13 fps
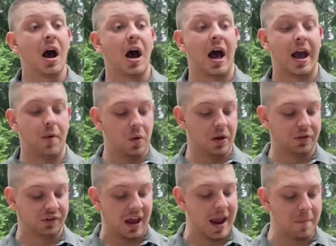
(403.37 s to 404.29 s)
I will
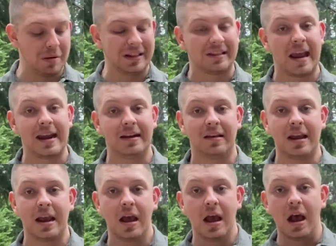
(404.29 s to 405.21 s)
say
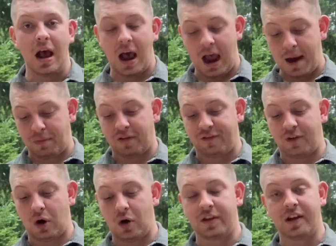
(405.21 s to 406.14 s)
plainly, I
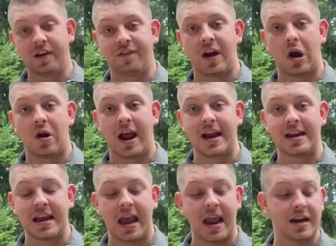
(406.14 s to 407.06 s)
prefer the Gewehr
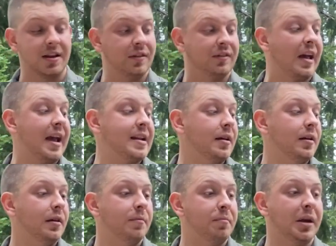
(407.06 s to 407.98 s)
98 sight
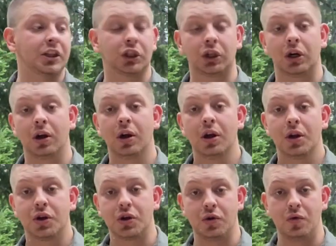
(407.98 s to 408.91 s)
picture
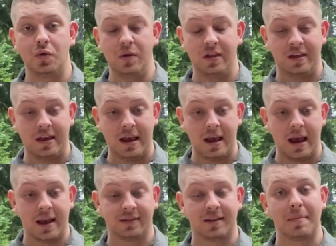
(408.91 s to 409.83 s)
to the
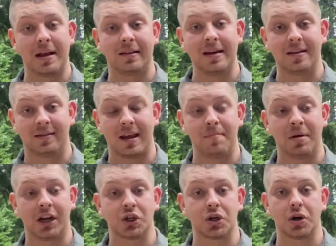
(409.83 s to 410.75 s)
SMLE sight
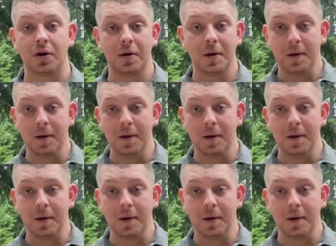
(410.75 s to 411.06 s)
picture